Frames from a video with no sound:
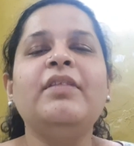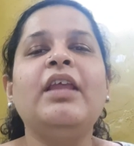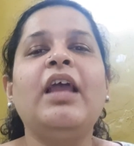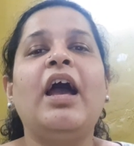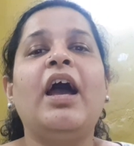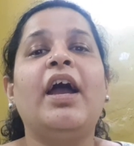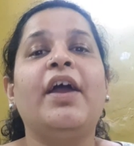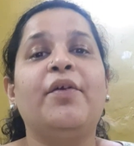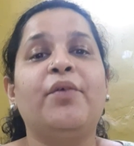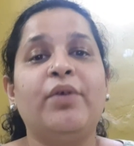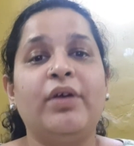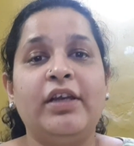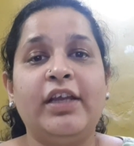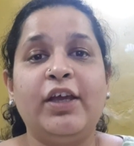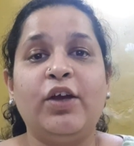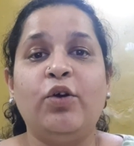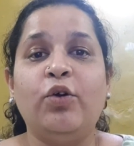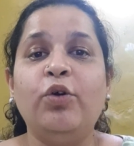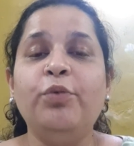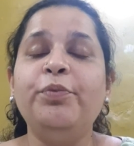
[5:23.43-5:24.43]
I really
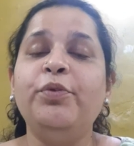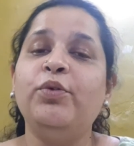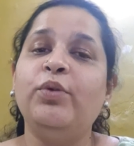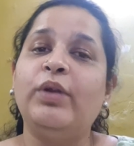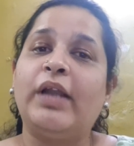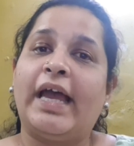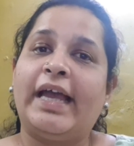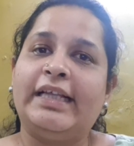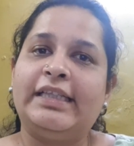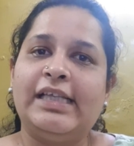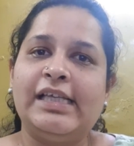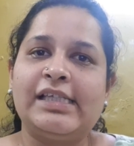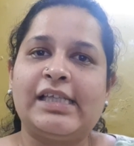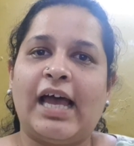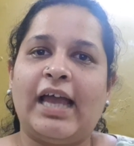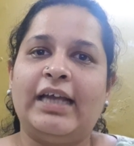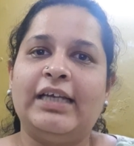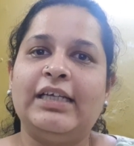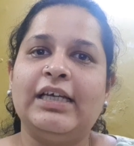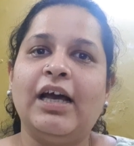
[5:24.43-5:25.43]
hope you like this
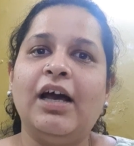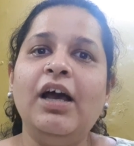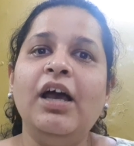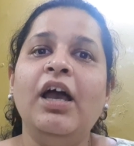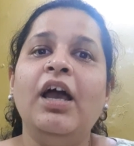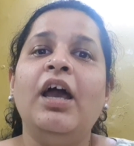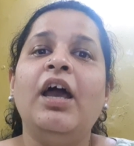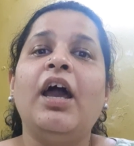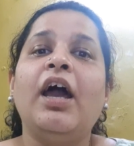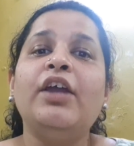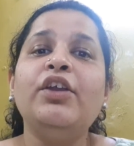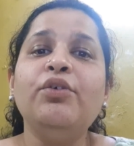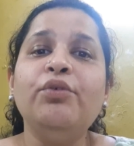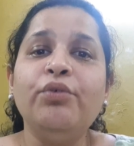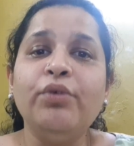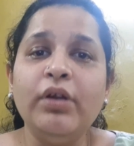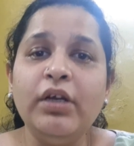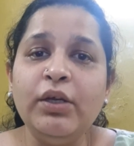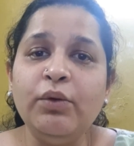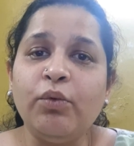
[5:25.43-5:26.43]
idea and you
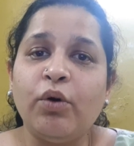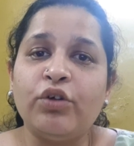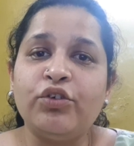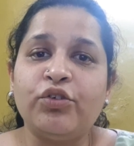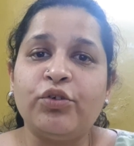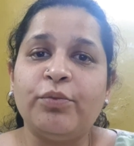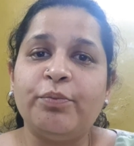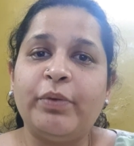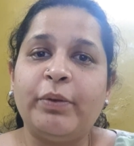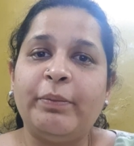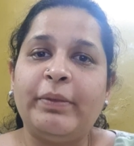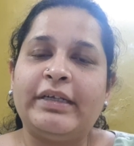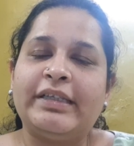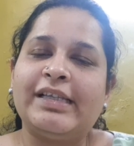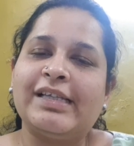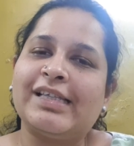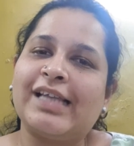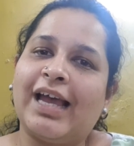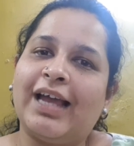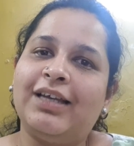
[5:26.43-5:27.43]
really want to implement
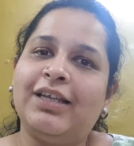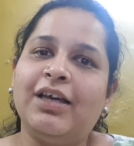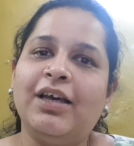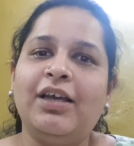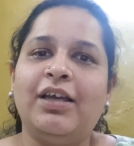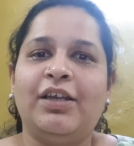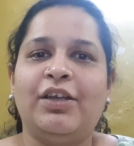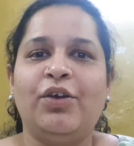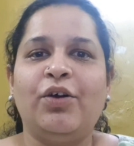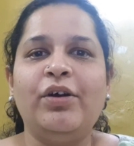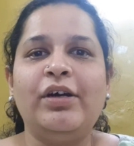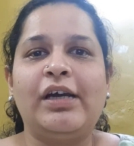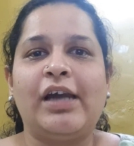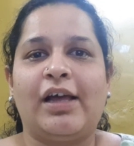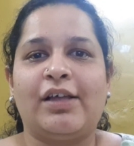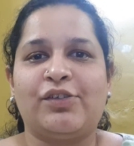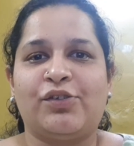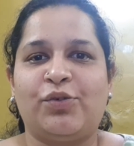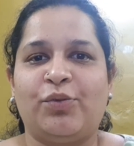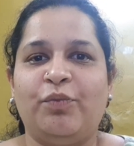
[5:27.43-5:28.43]
this idea in your
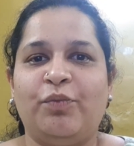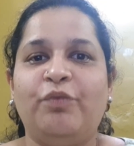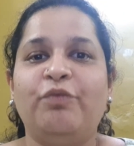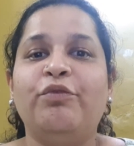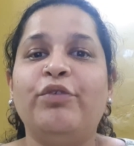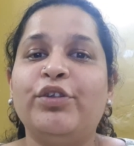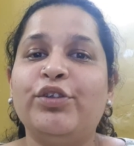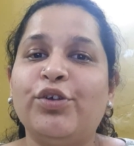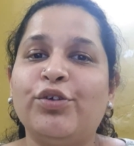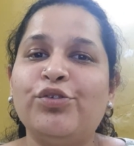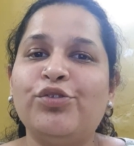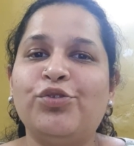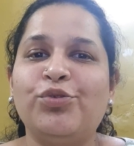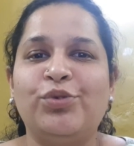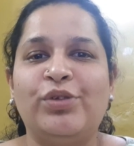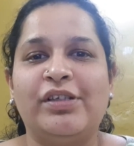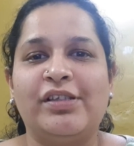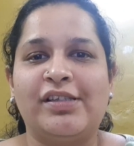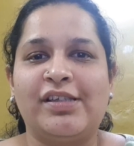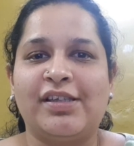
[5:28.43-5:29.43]
classroom with your
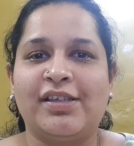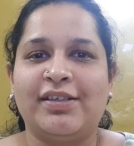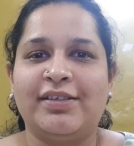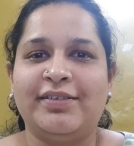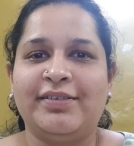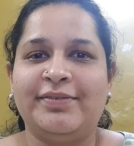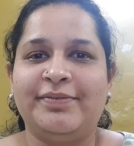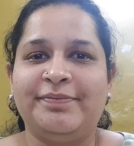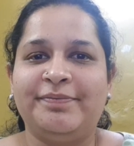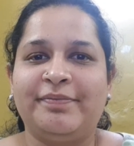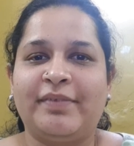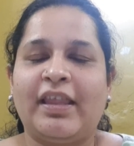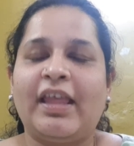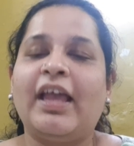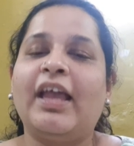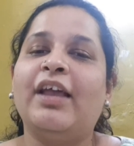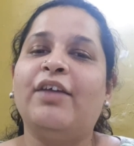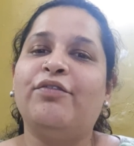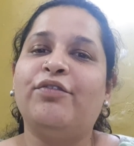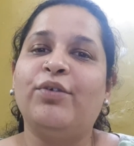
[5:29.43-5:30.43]
students.
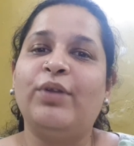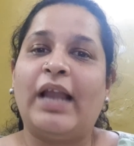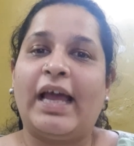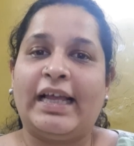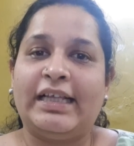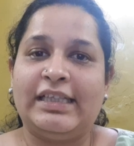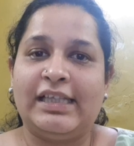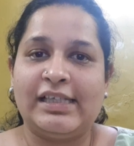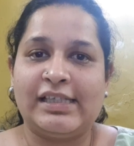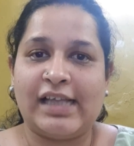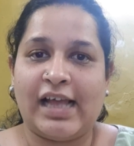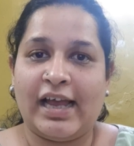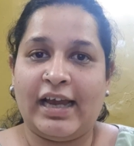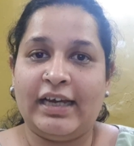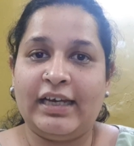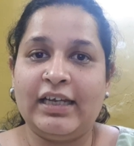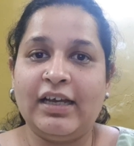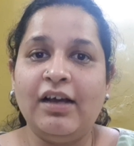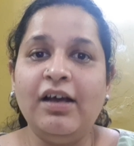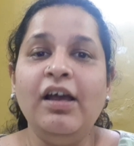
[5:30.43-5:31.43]
If you like this
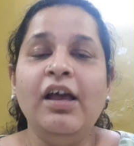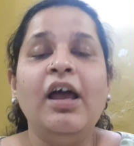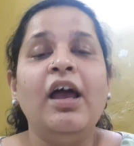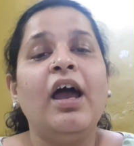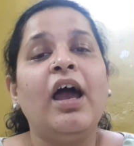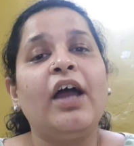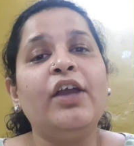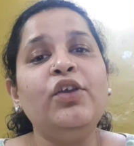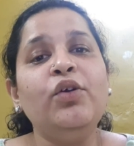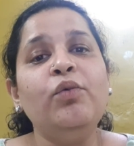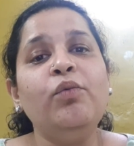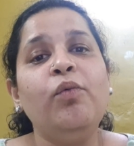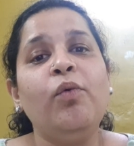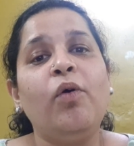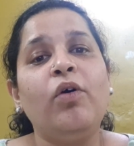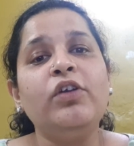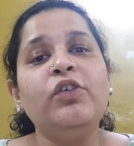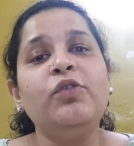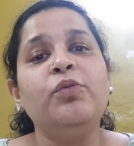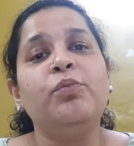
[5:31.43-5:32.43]
idea and you
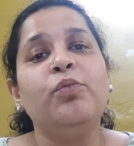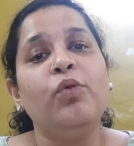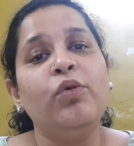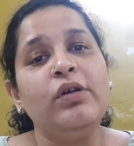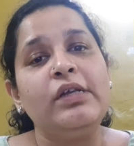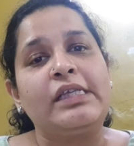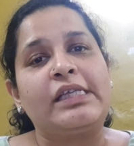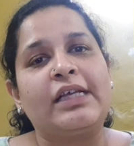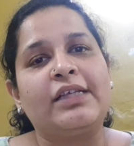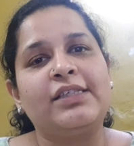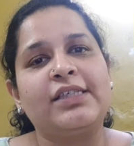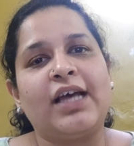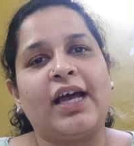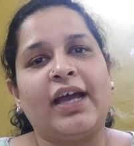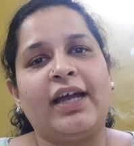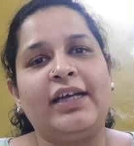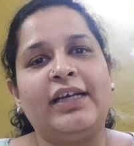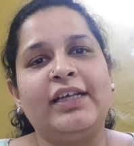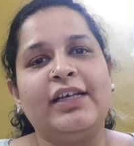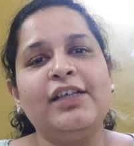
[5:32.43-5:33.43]
want more such
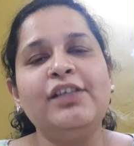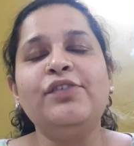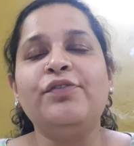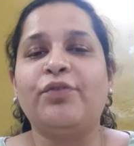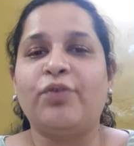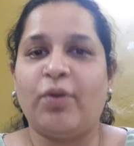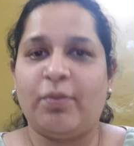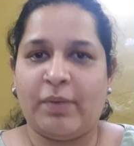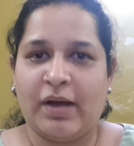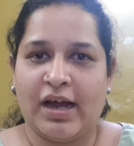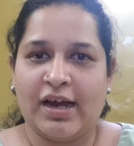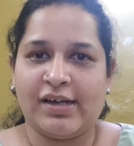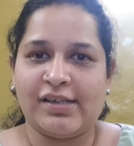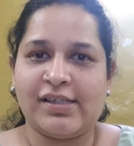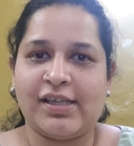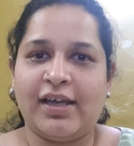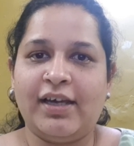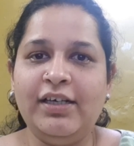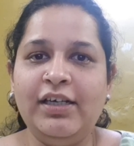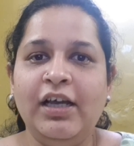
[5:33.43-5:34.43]
ideas from our
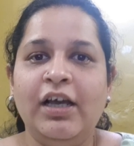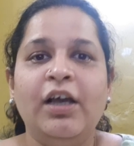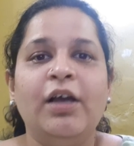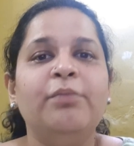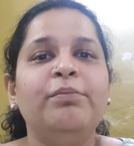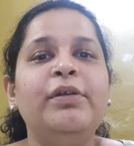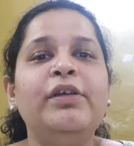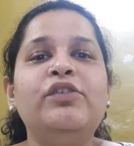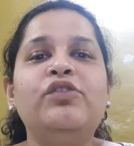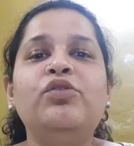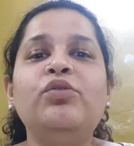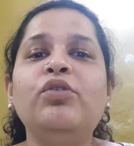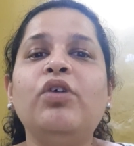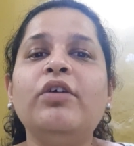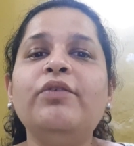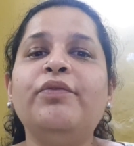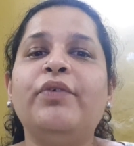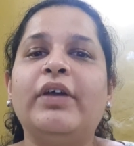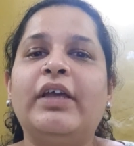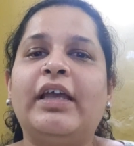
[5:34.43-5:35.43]
side, please do
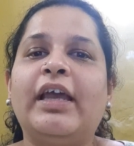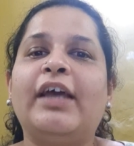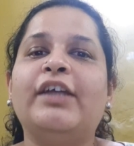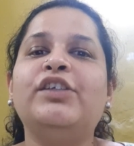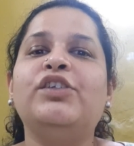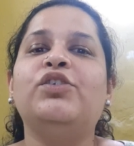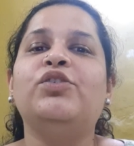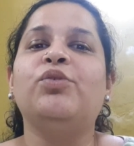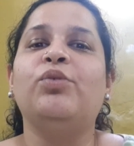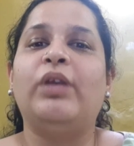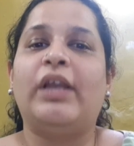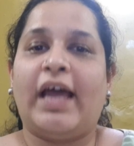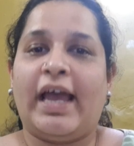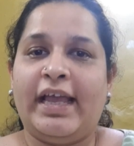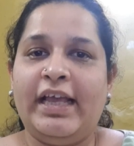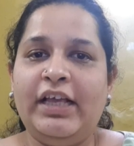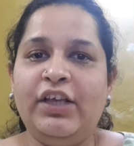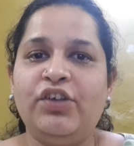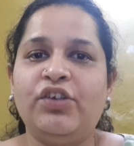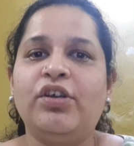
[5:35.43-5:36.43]
not forget to
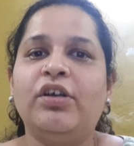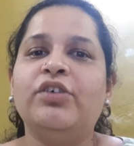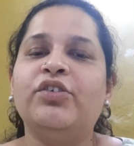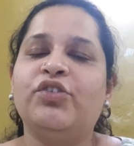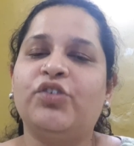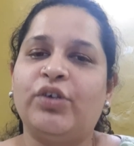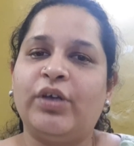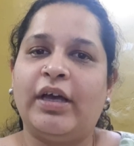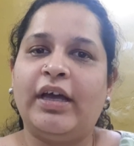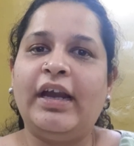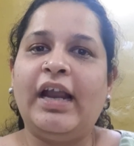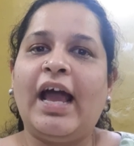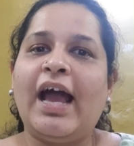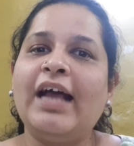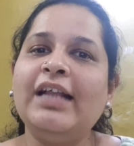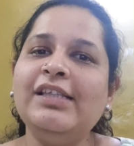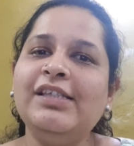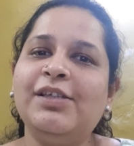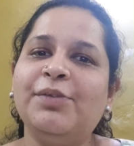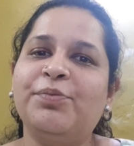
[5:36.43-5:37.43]
like, share
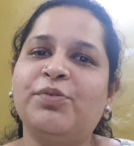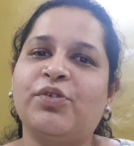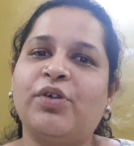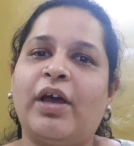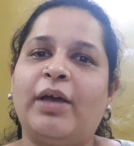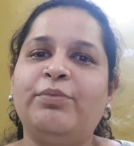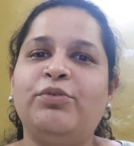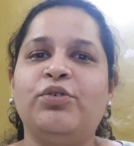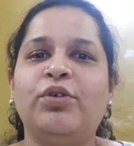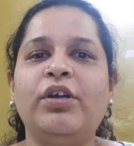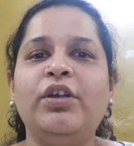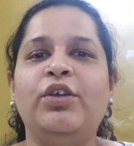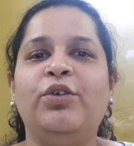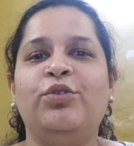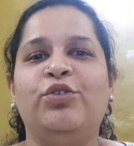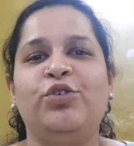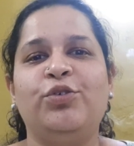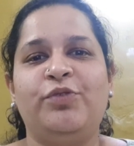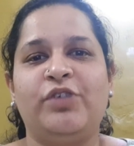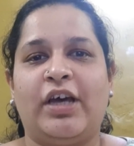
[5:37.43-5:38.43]
and subscribe to our
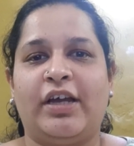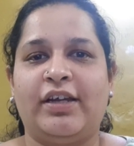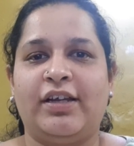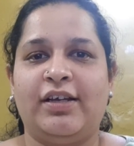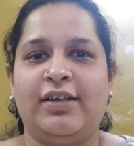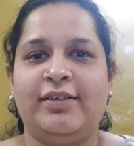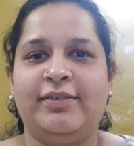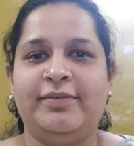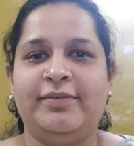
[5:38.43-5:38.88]
YouTube channel.